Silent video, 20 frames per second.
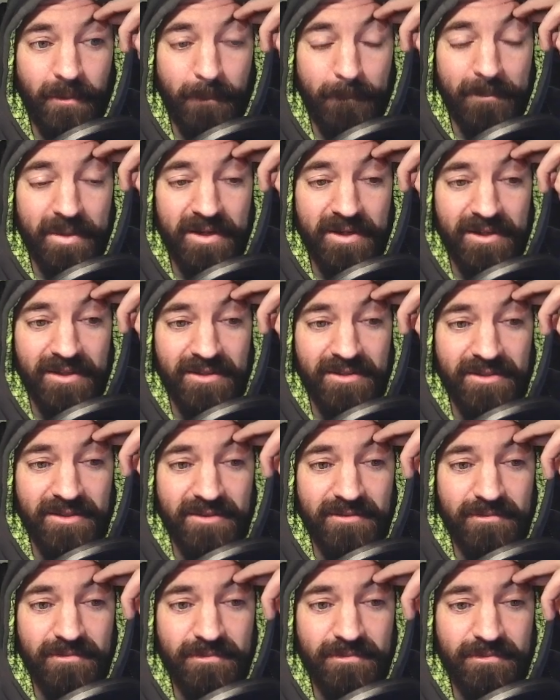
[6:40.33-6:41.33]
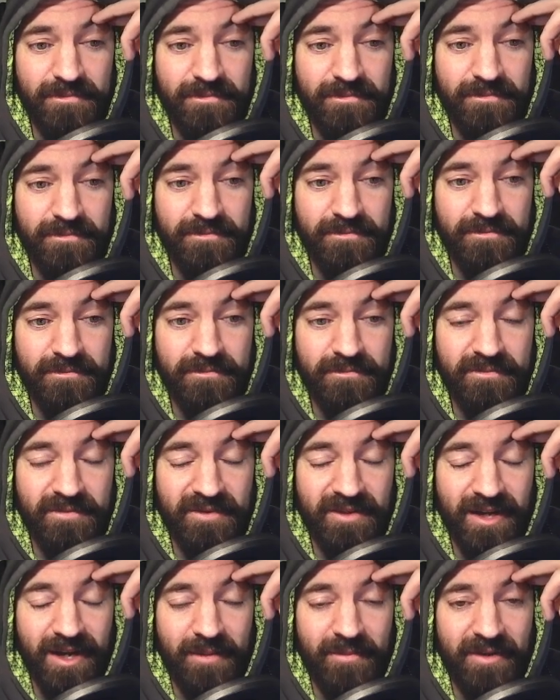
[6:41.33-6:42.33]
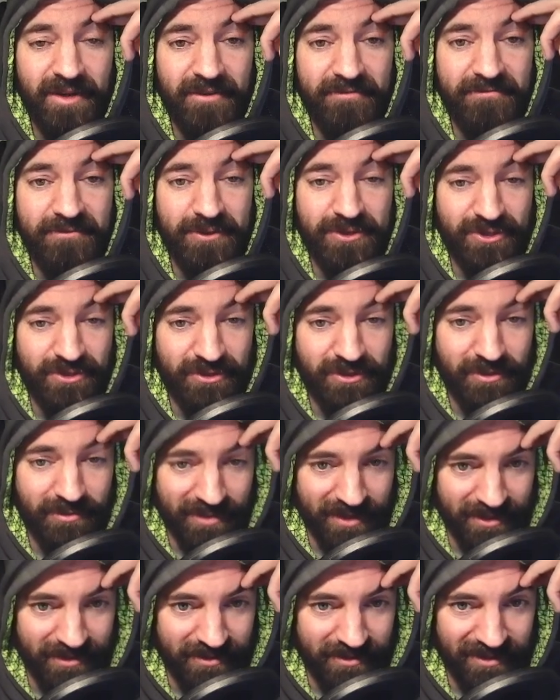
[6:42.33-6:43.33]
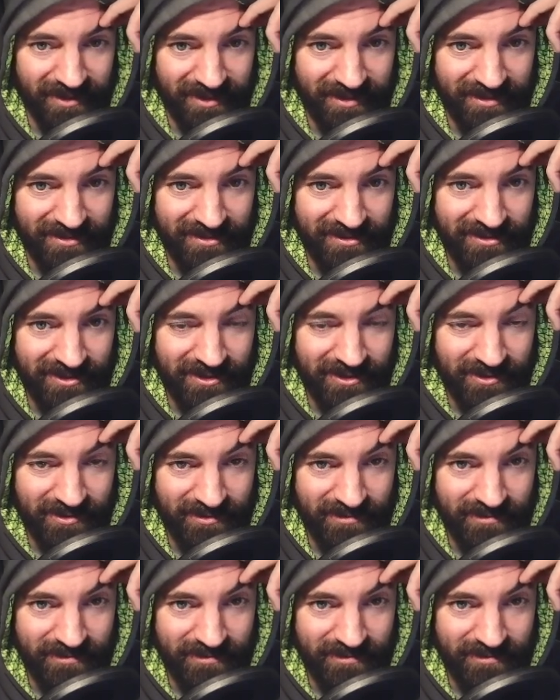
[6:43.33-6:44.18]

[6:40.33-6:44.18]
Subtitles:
But I'm not for sure about that, so